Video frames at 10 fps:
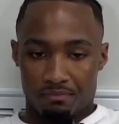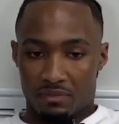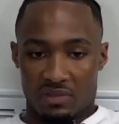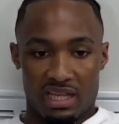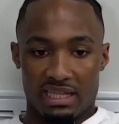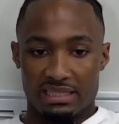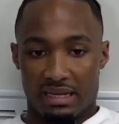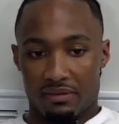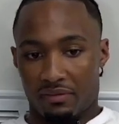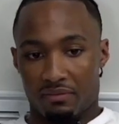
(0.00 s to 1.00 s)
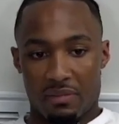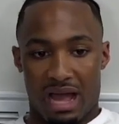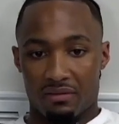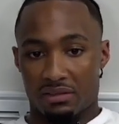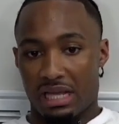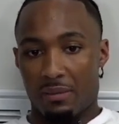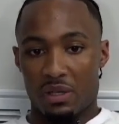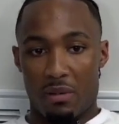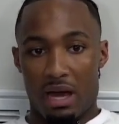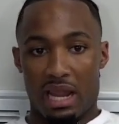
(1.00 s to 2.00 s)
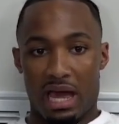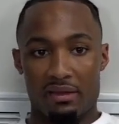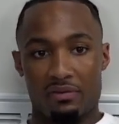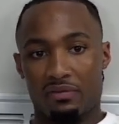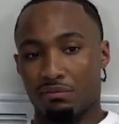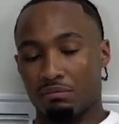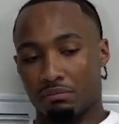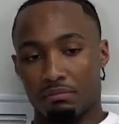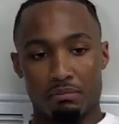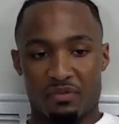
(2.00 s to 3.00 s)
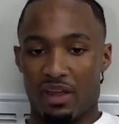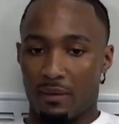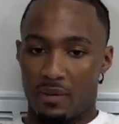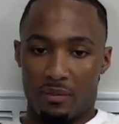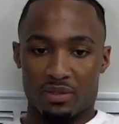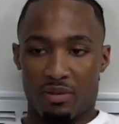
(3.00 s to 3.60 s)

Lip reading: Things that have obviously happened in my life, family members